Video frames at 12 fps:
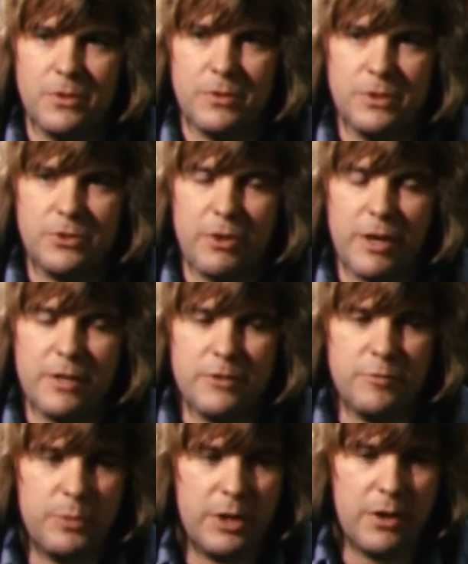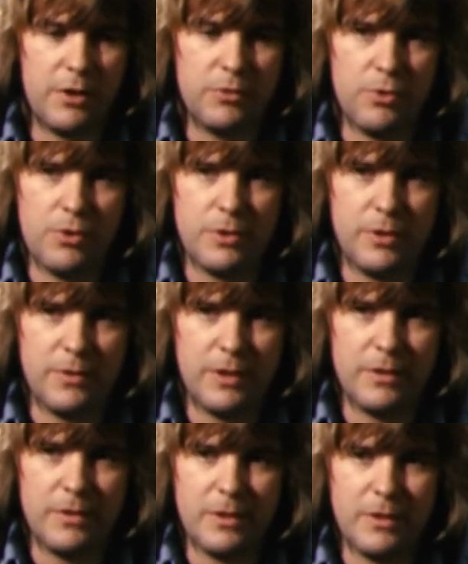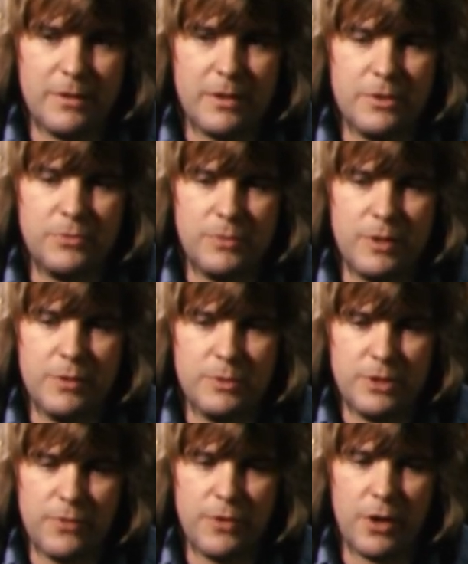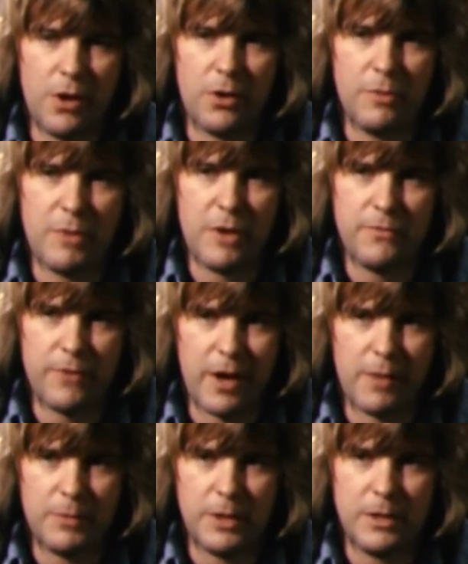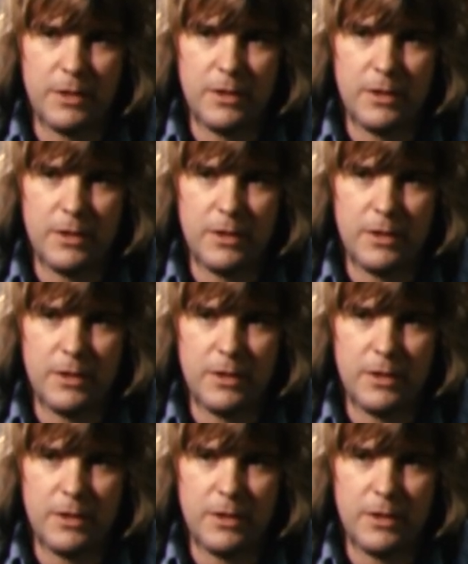strains of being on the road, and then it was difficult on my family,